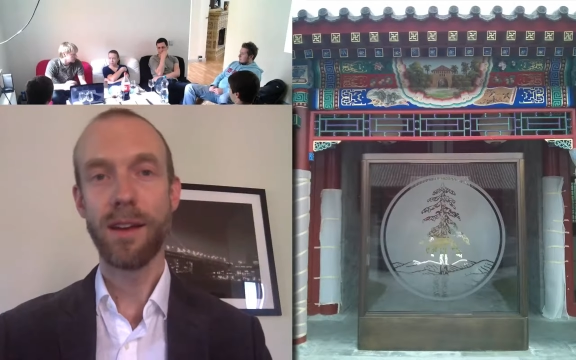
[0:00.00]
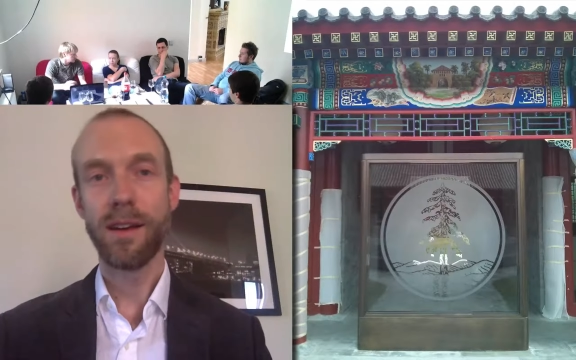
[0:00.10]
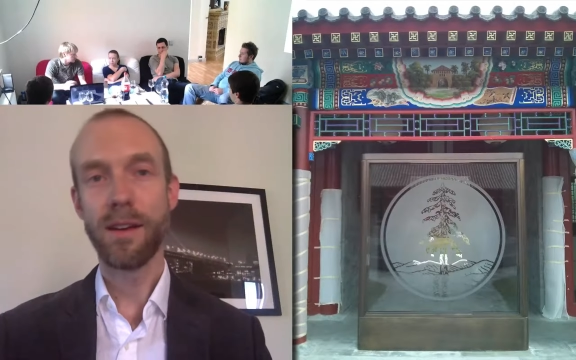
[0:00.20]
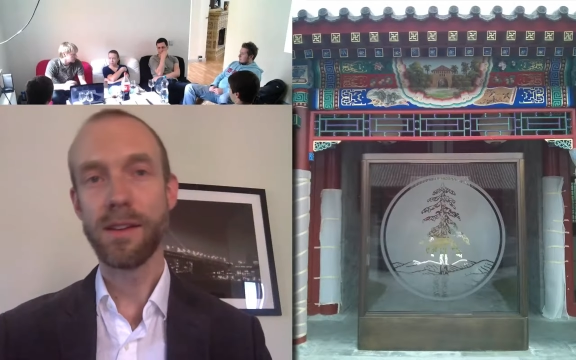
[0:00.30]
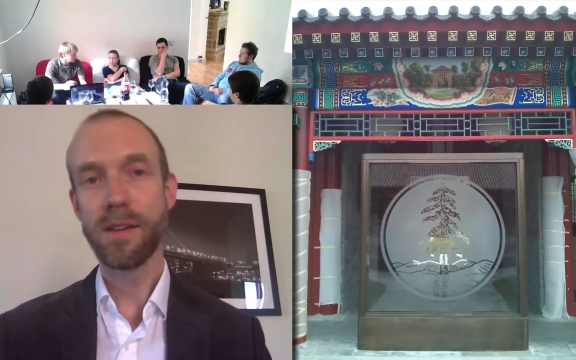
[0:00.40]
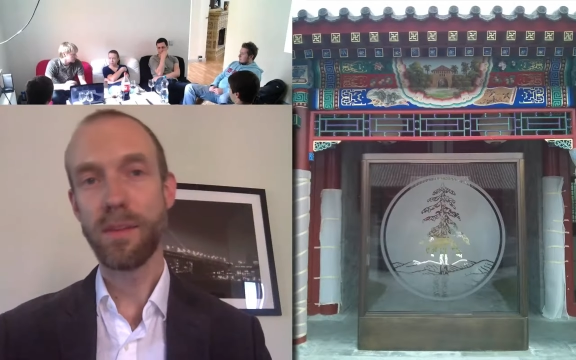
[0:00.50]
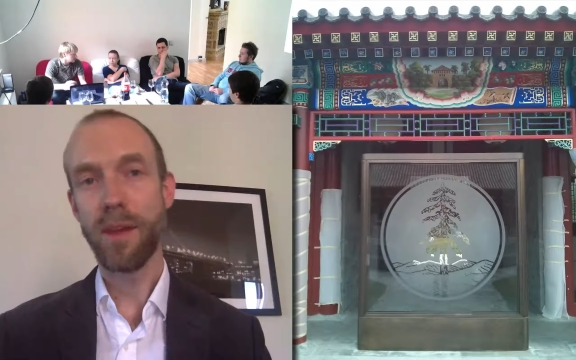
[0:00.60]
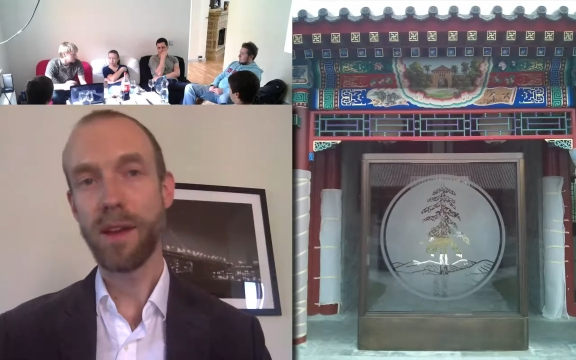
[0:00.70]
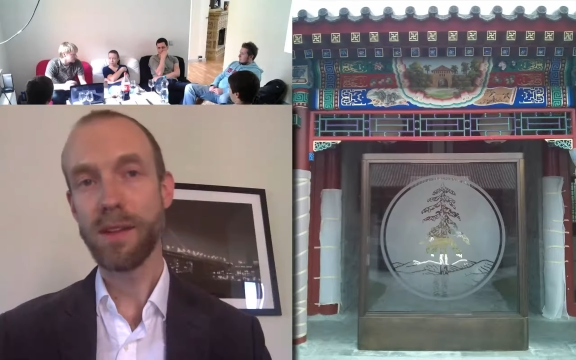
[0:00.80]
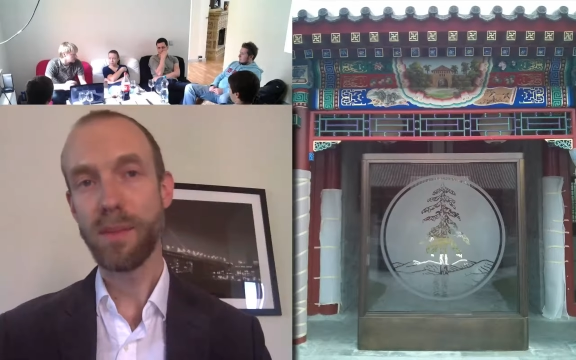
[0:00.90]
I
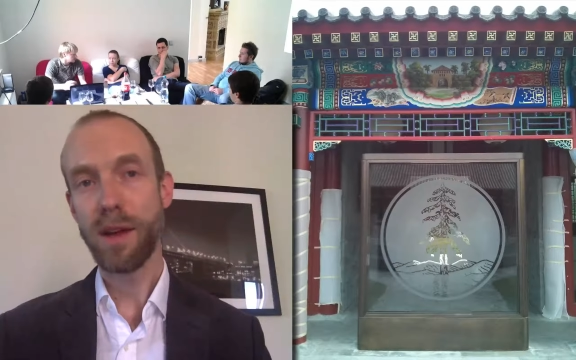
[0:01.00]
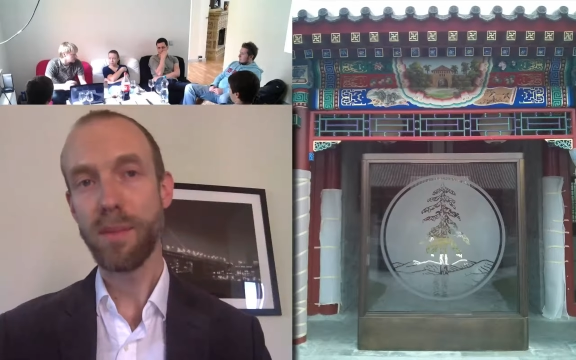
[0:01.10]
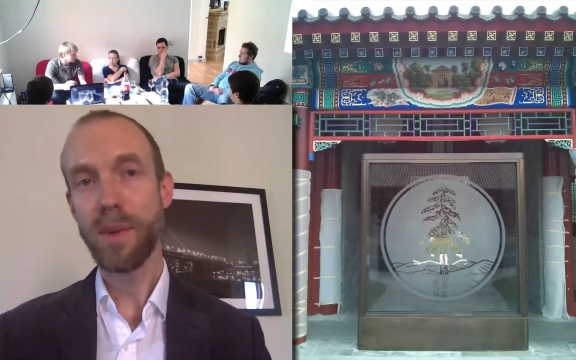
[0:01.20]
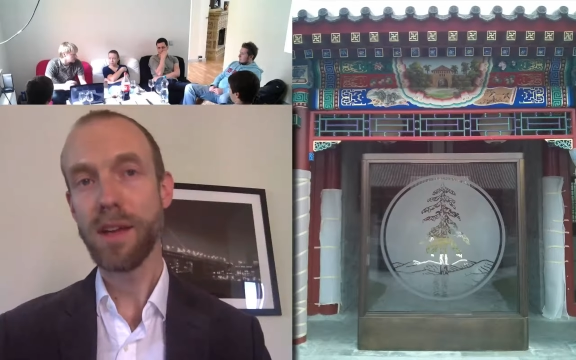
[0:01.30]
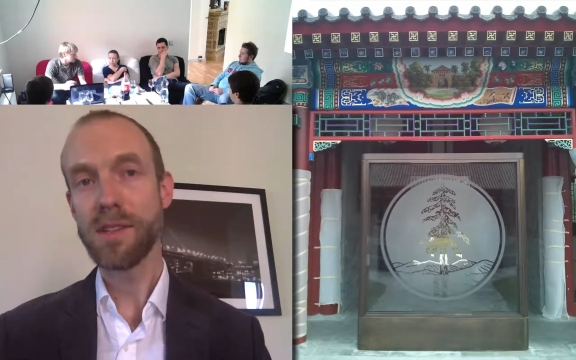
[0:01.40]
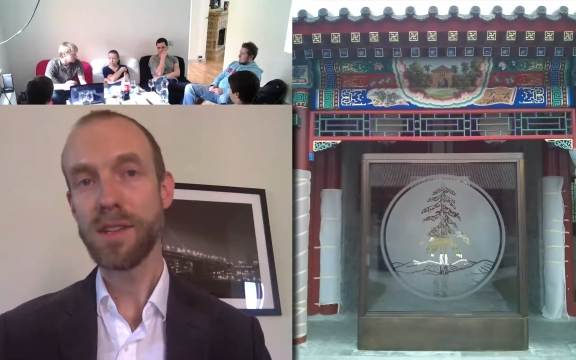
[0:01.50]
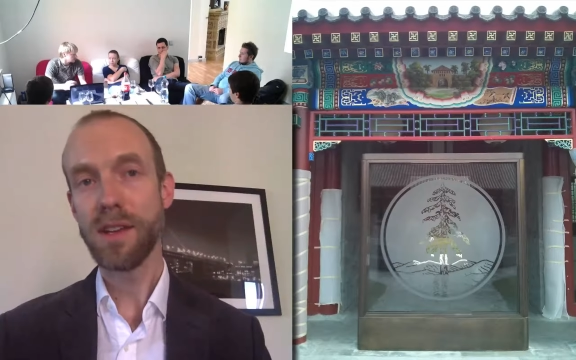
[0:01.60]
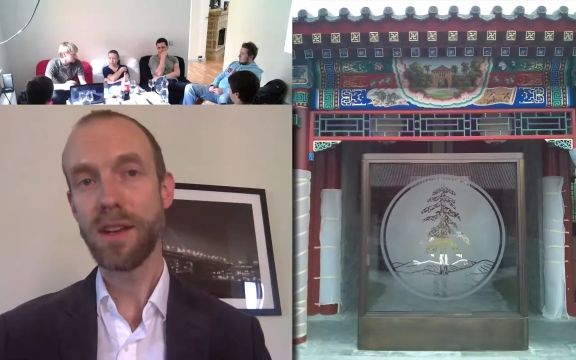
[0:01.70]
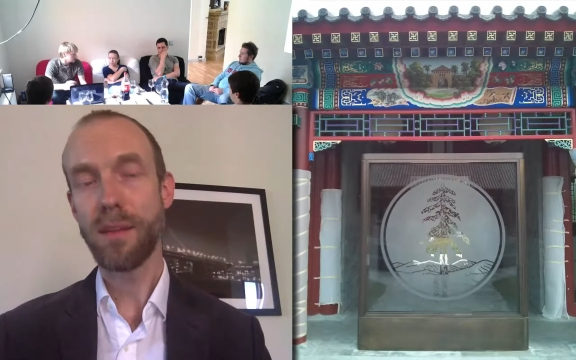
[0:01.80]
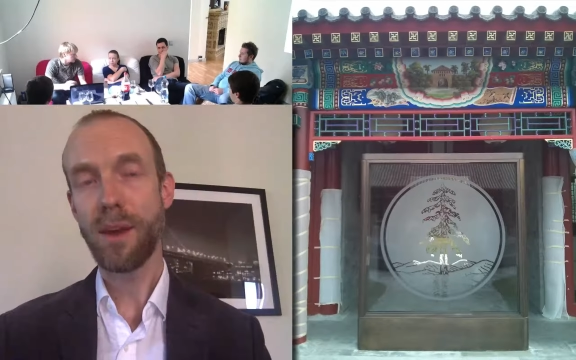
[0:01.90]
did my
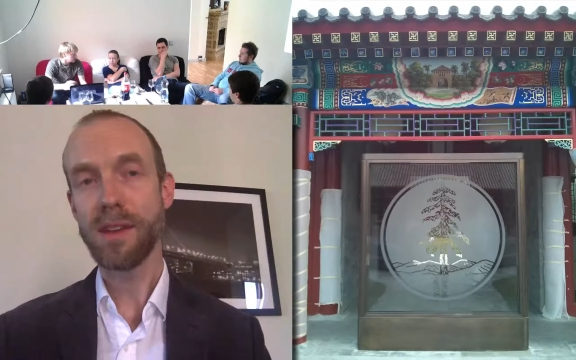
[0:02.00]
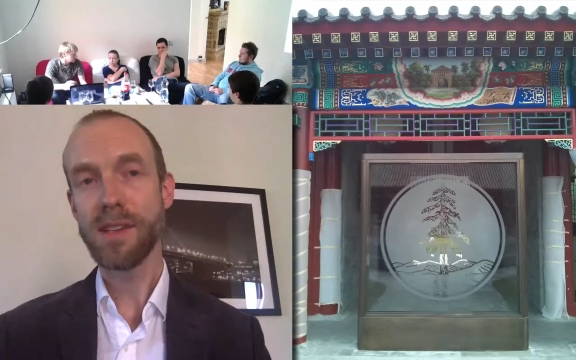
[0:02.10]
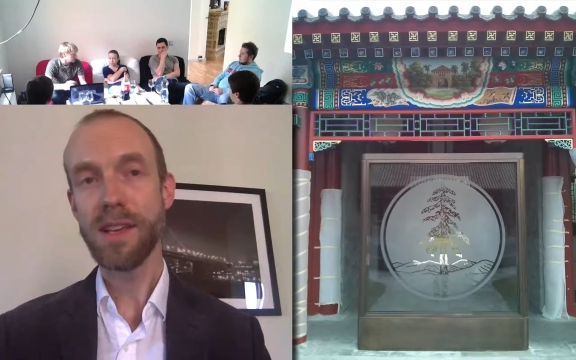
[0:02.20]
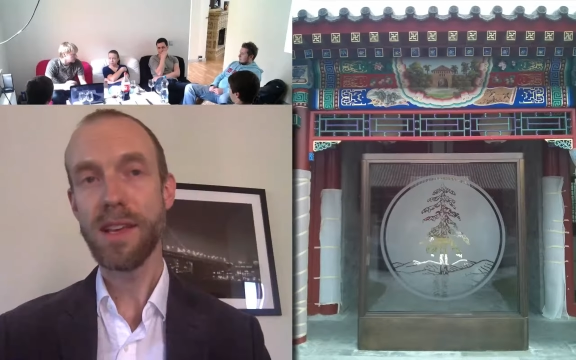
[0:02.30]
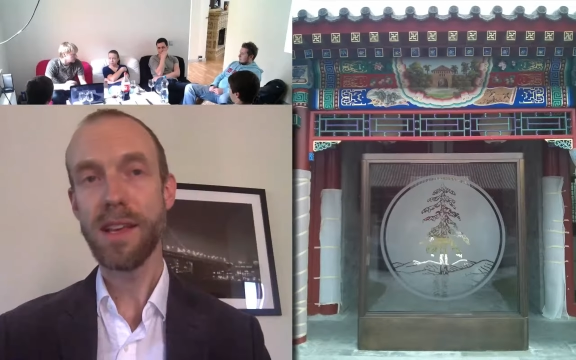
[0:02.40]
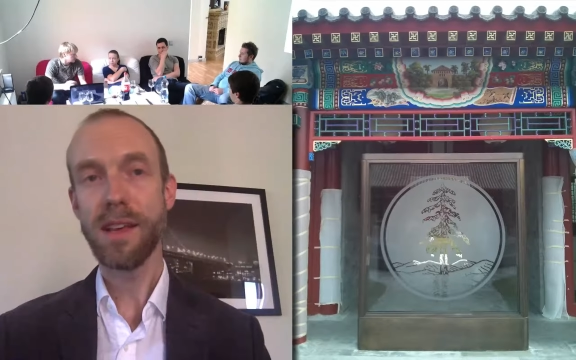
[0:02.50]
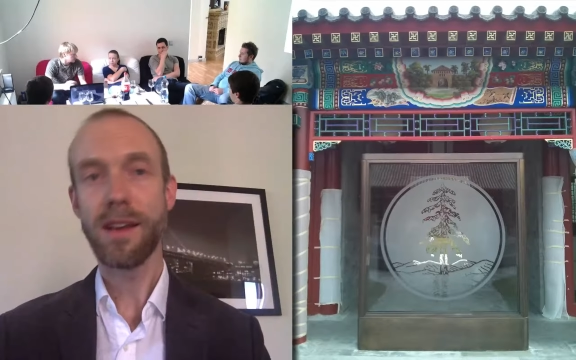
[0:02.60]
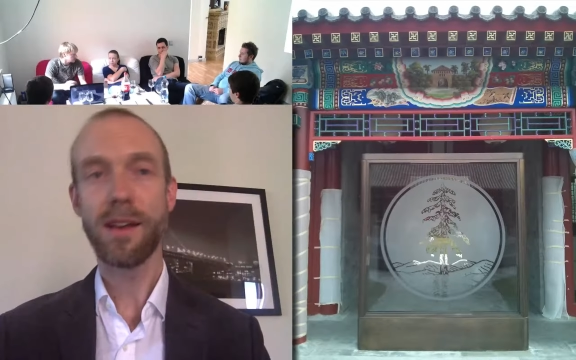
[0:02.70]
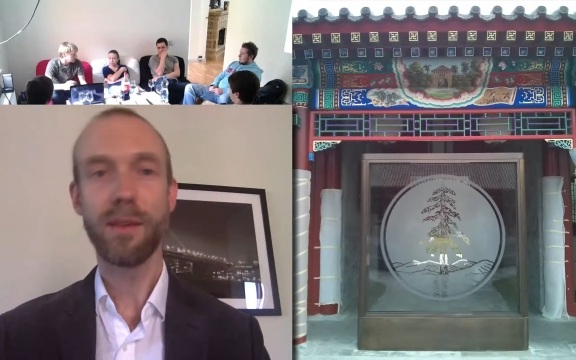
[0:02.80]
PhD at MIT